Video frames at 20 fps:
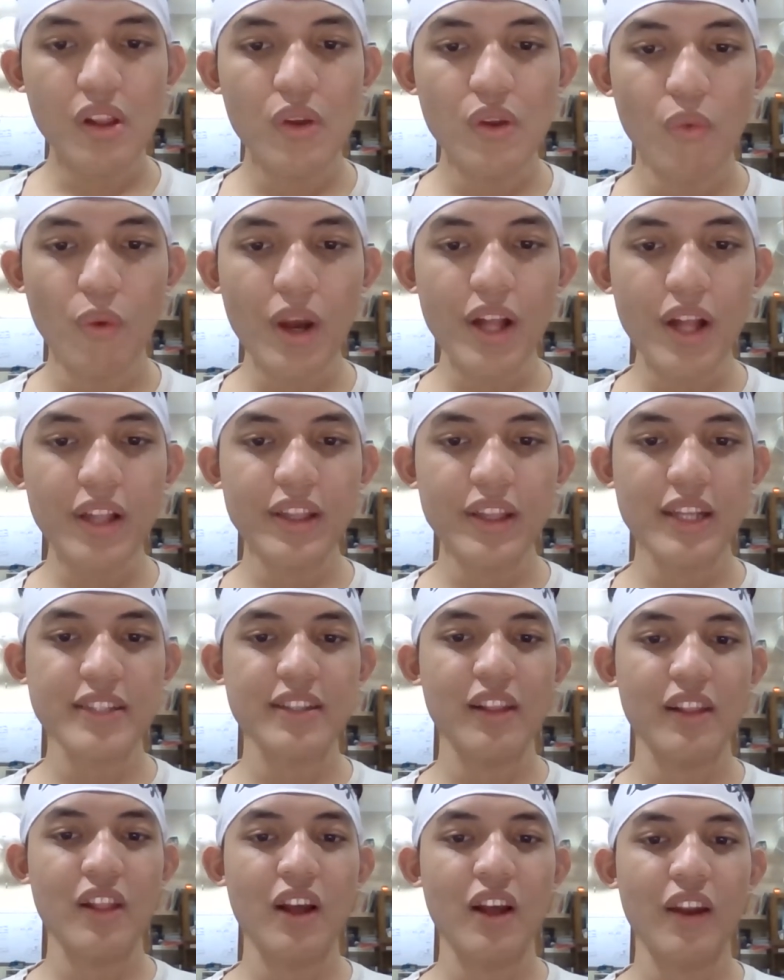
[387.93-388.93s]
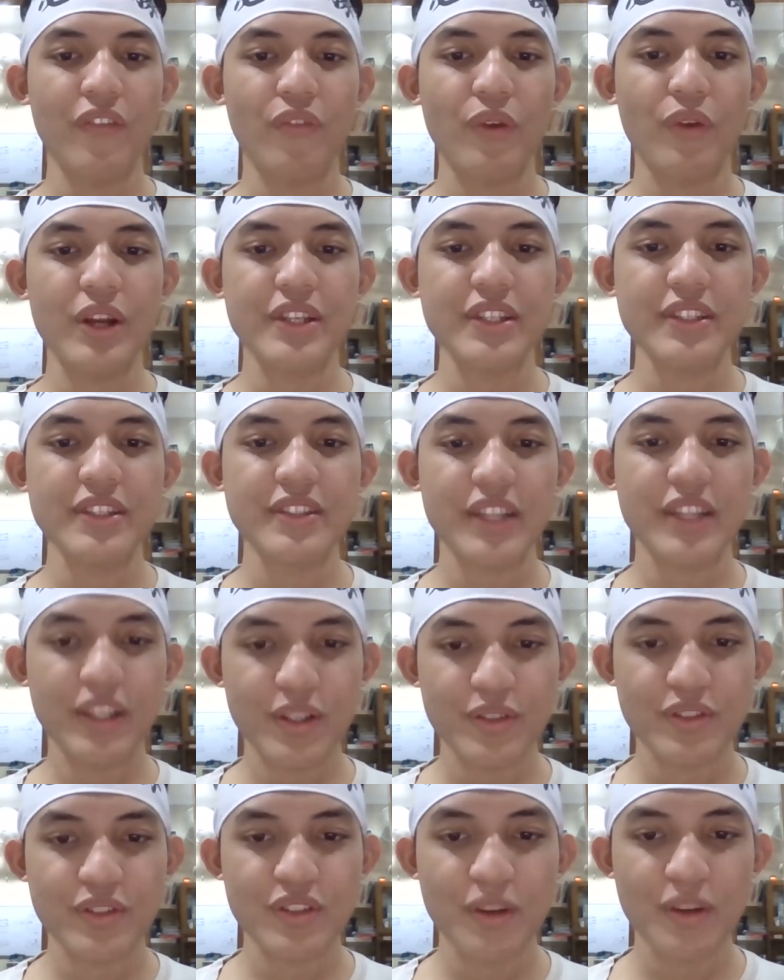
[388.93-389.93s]
Well, that's a lot of questions. Thank
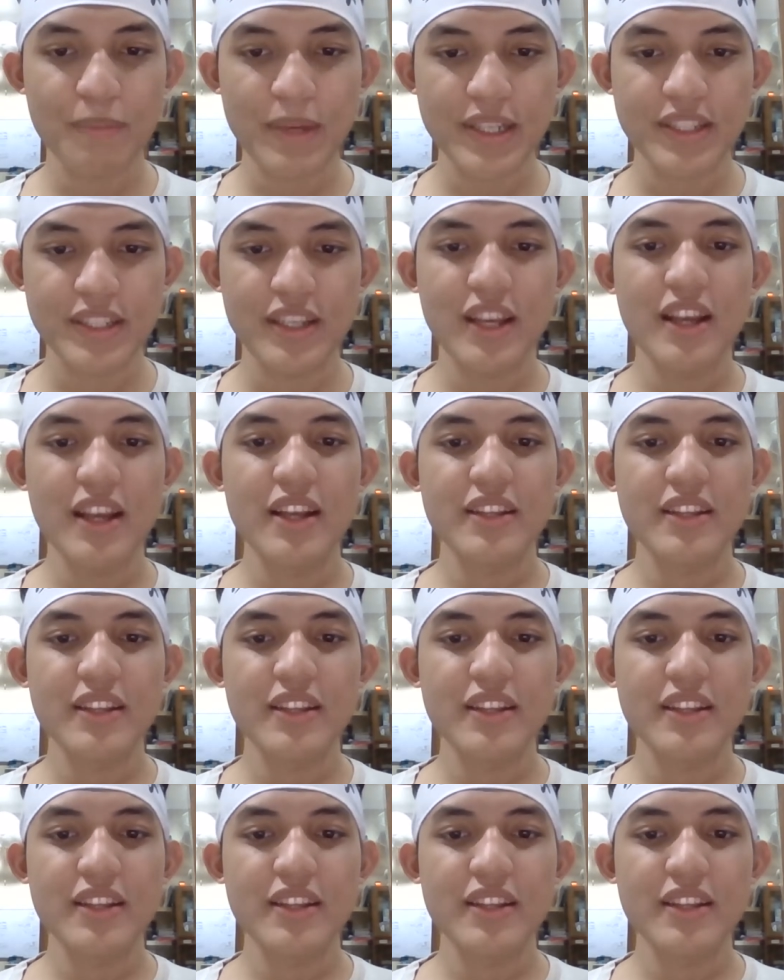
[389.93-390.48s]
you so much,